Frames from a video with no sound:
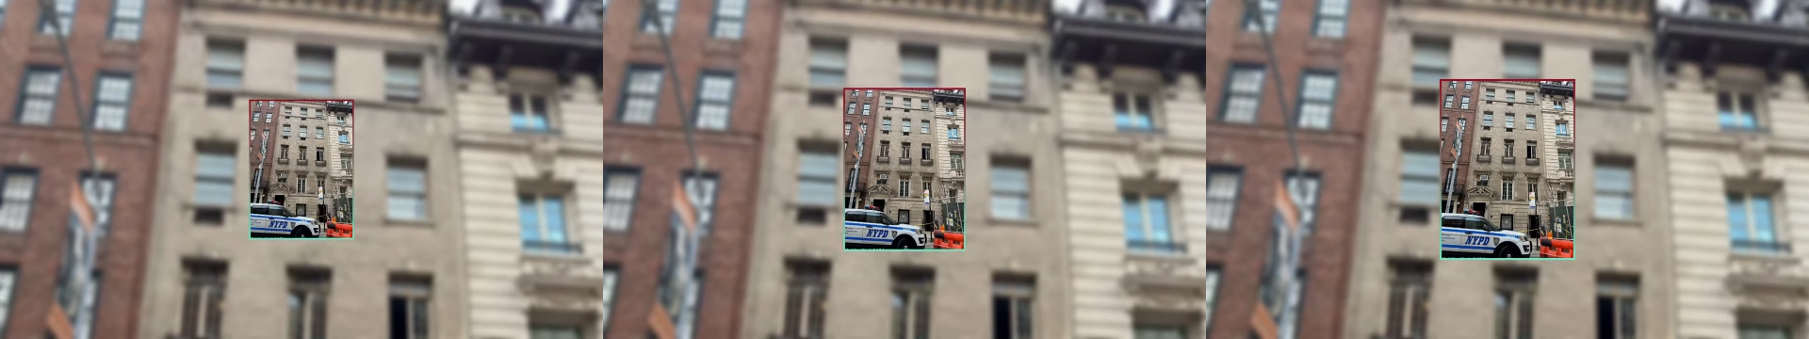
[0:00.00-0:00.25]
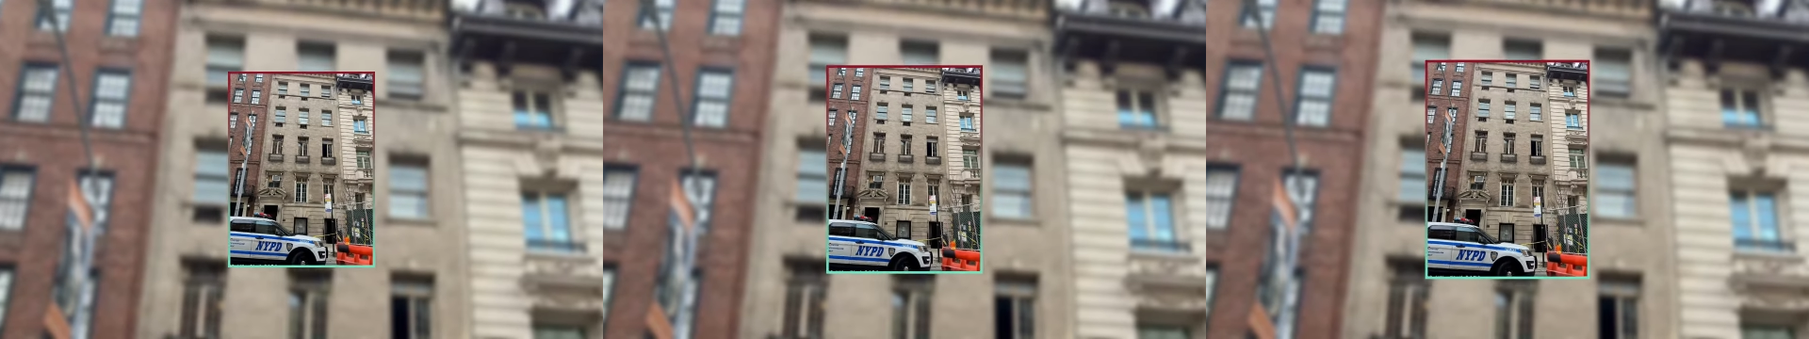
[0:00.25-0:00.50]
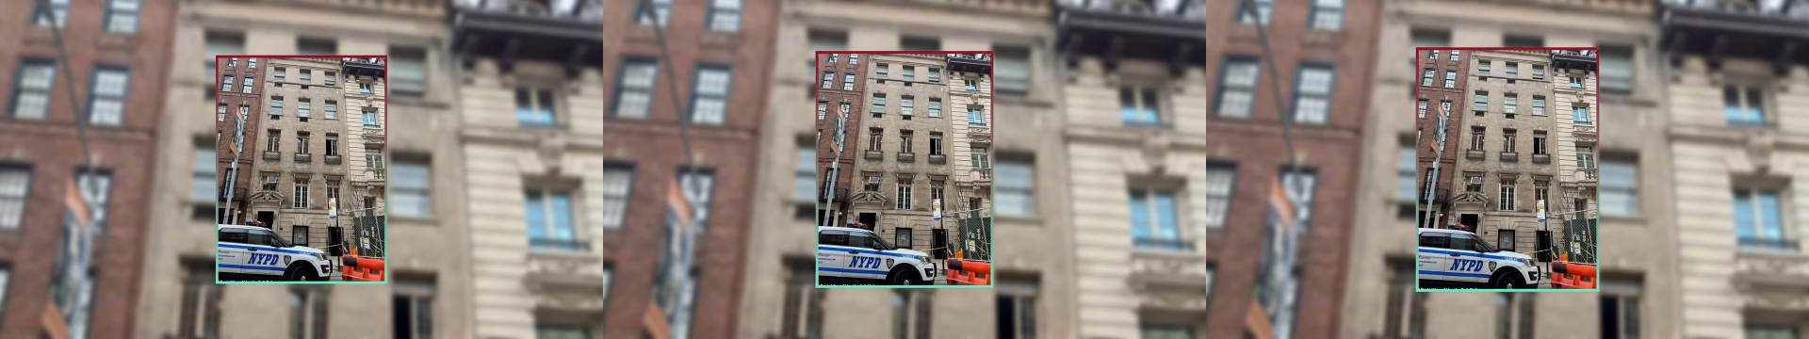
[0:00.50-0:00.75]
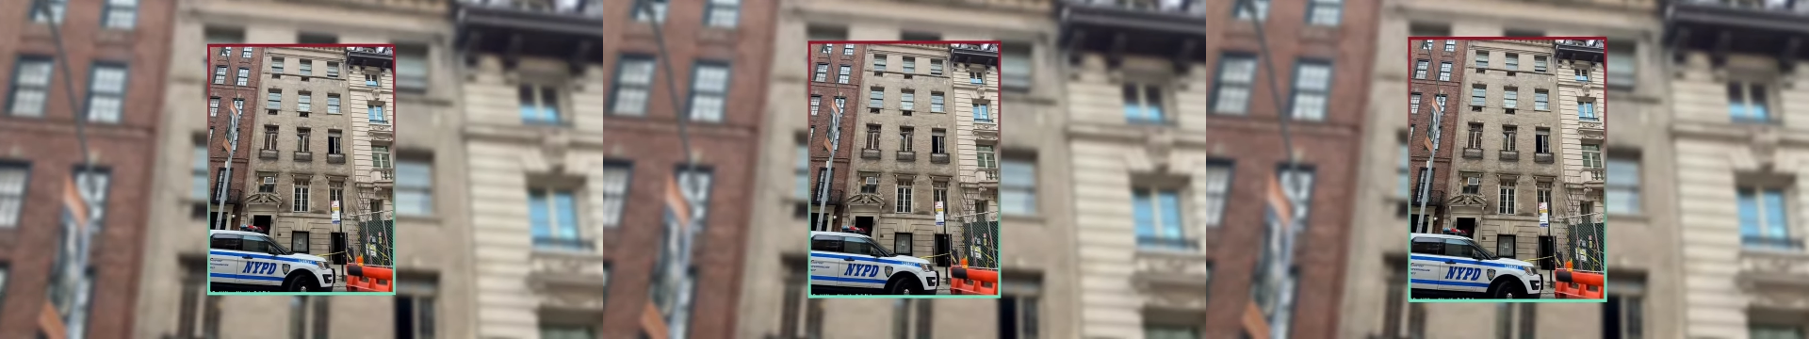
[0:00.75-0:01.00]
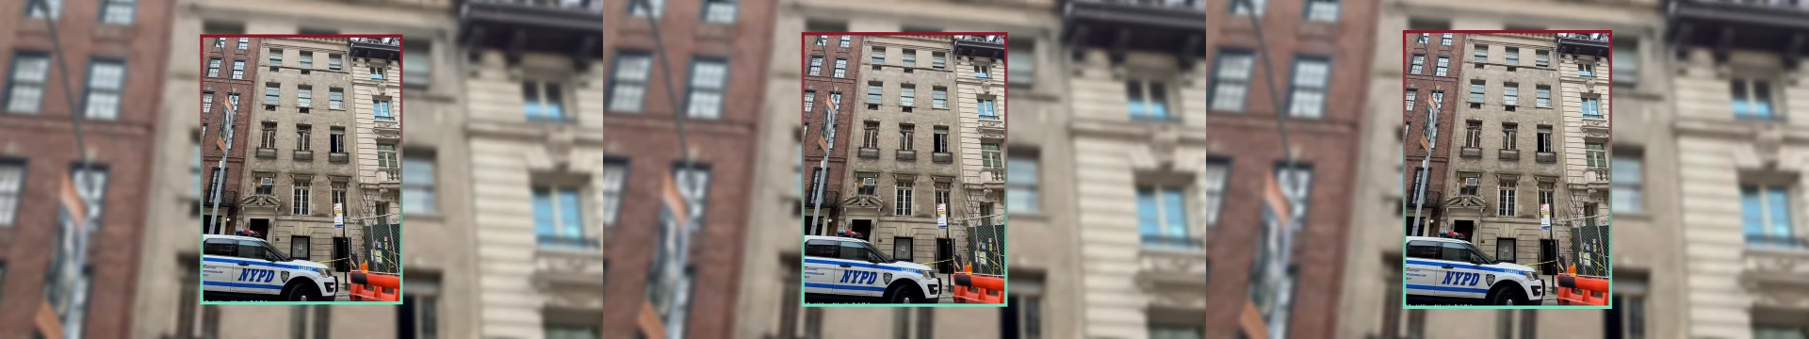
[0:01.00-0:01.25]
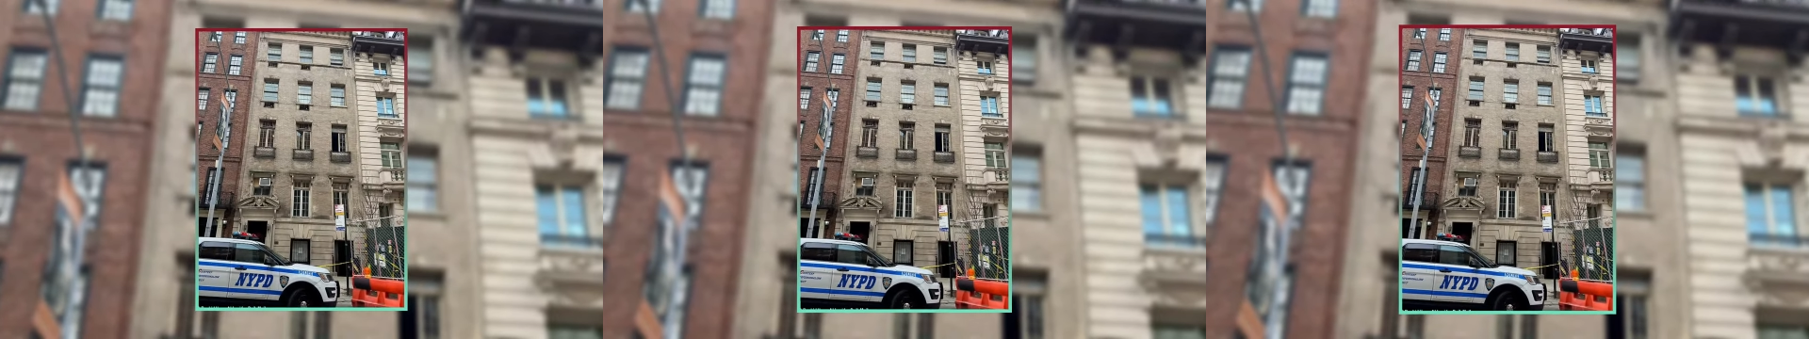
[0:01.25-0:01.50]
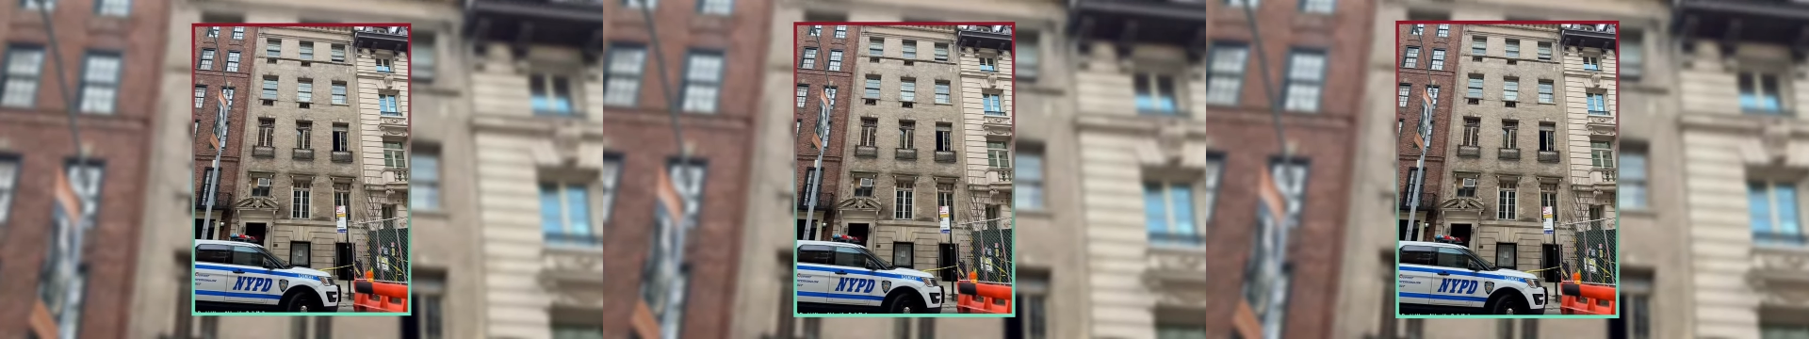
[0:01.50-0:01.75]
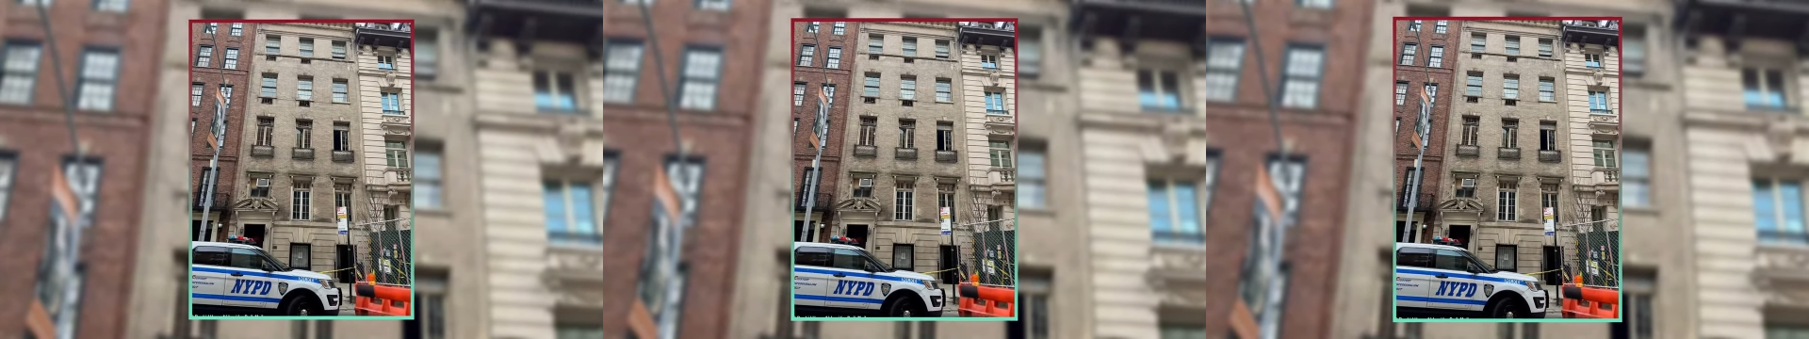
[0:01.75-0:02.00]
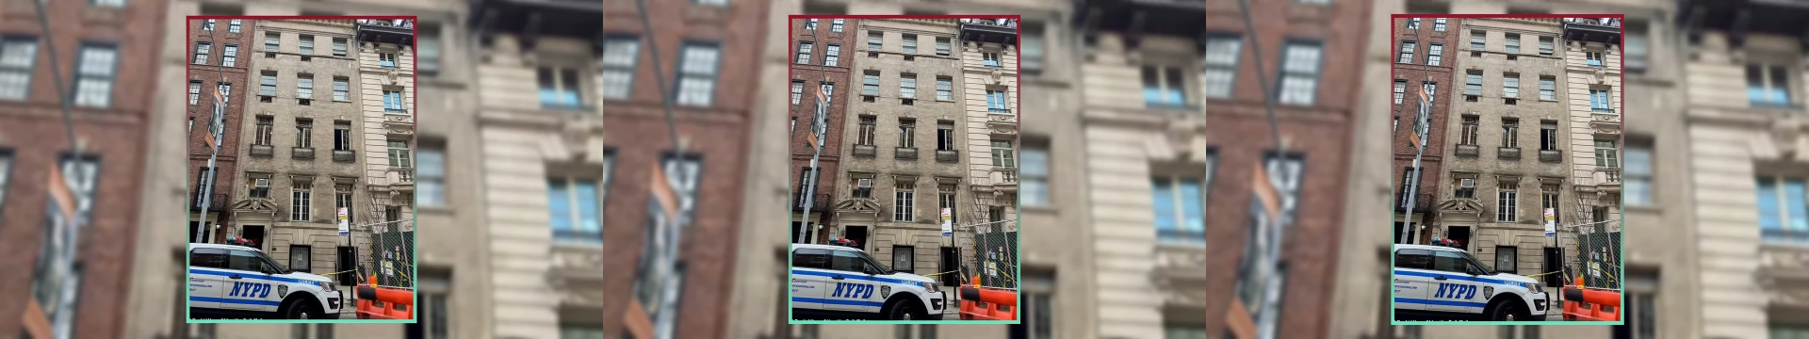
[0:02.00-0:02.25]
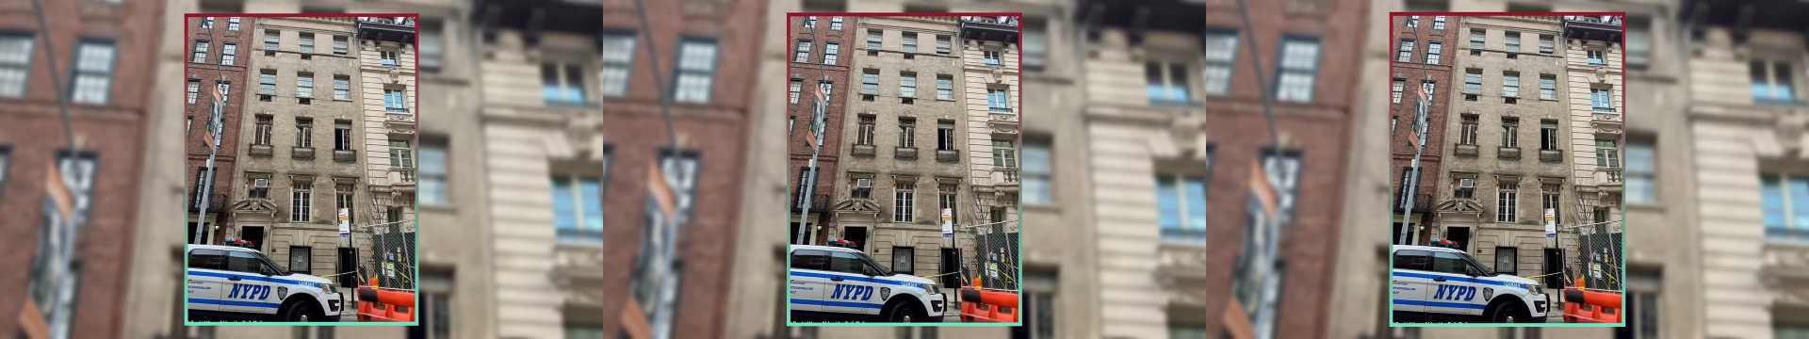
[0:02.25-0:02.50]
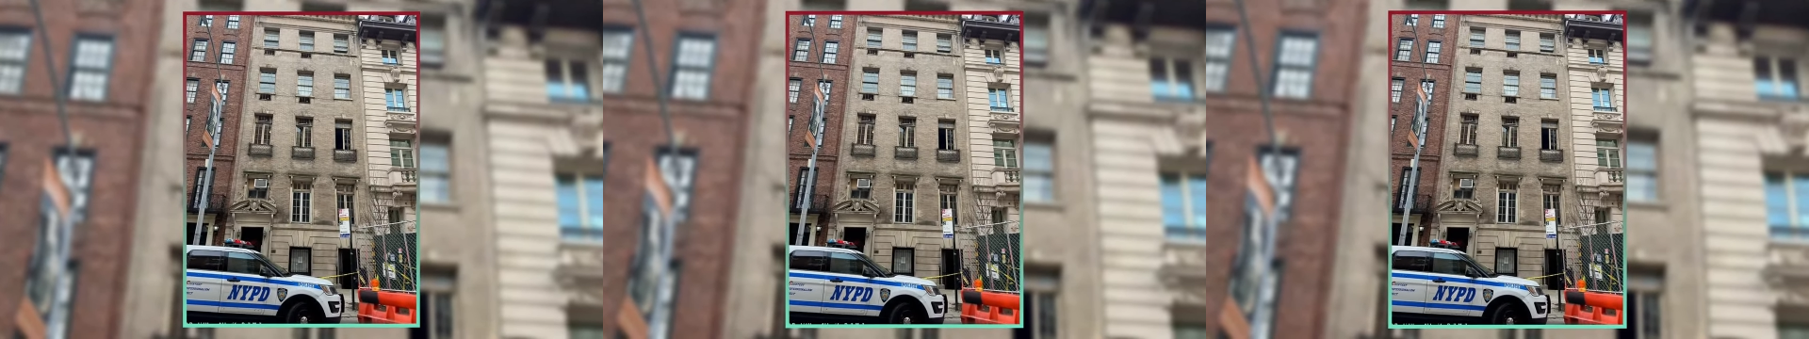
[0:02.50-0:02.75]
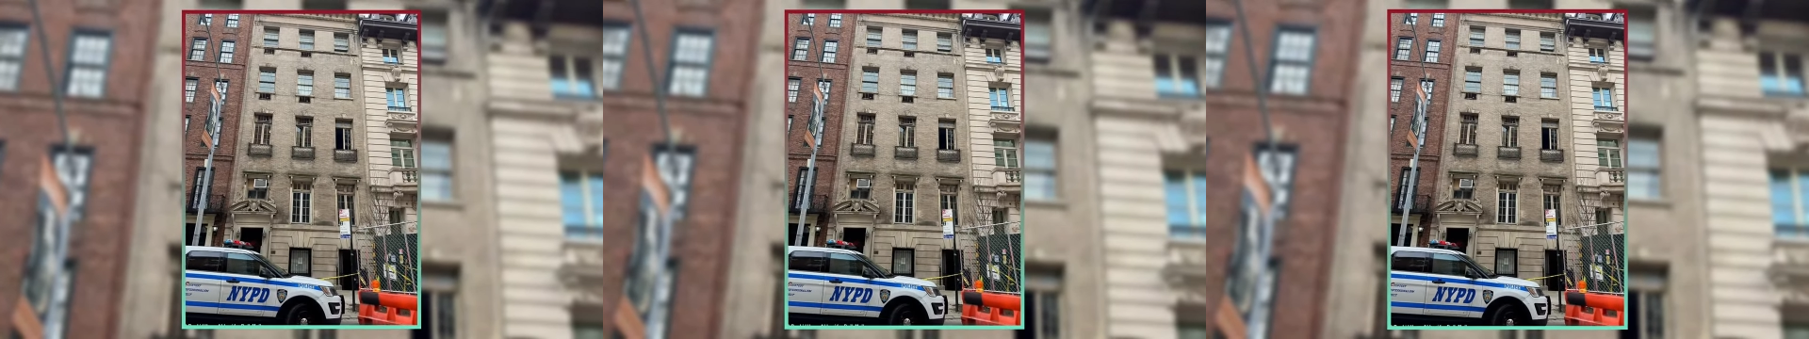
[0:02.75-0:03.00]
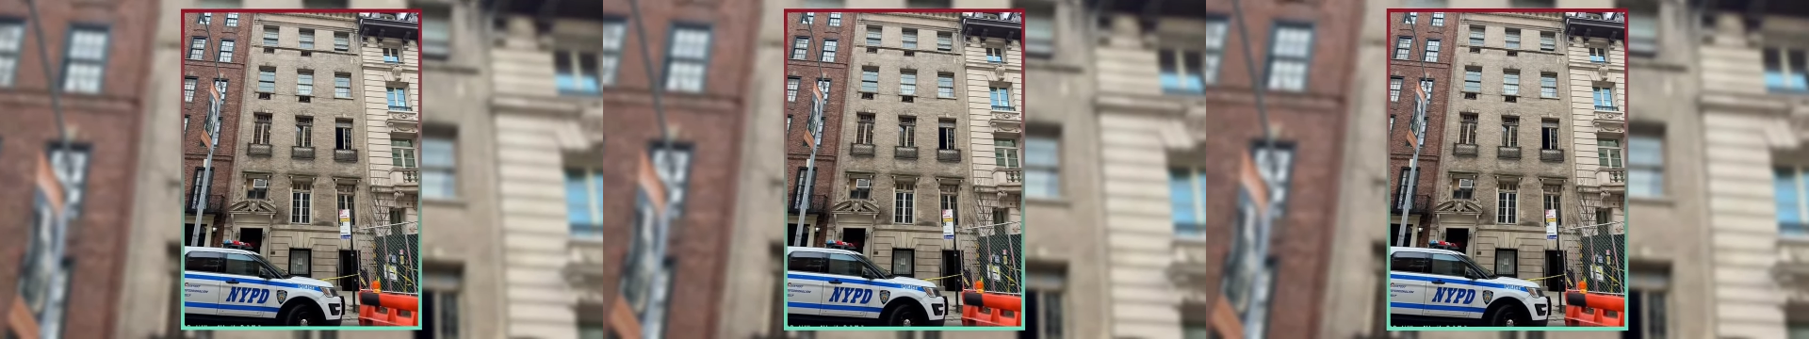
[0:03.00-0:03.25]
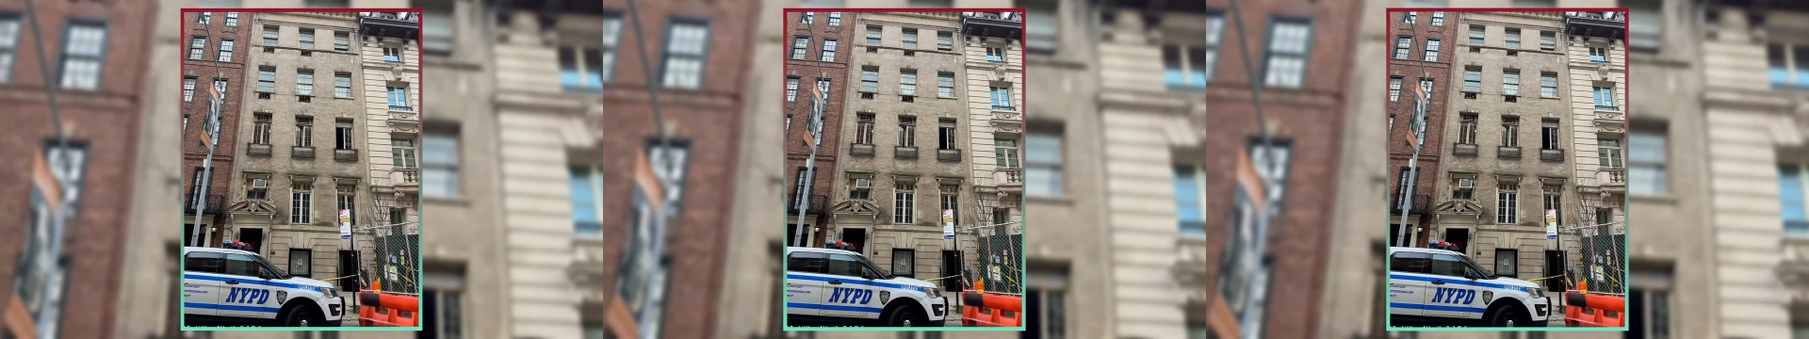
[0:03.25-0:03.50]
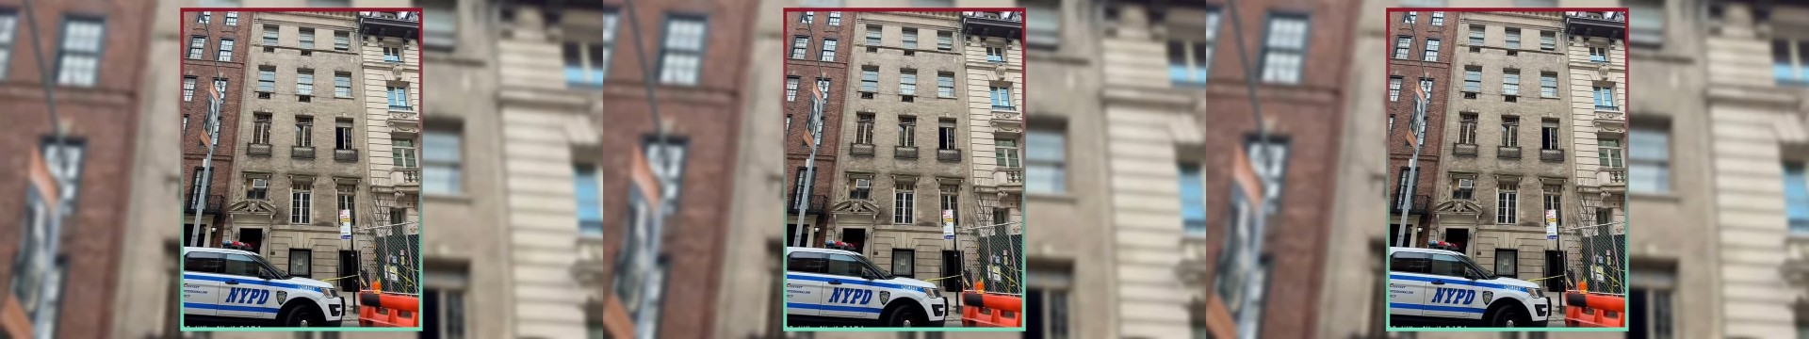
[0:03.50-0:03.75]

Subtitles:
Nobody's mouth can be seen.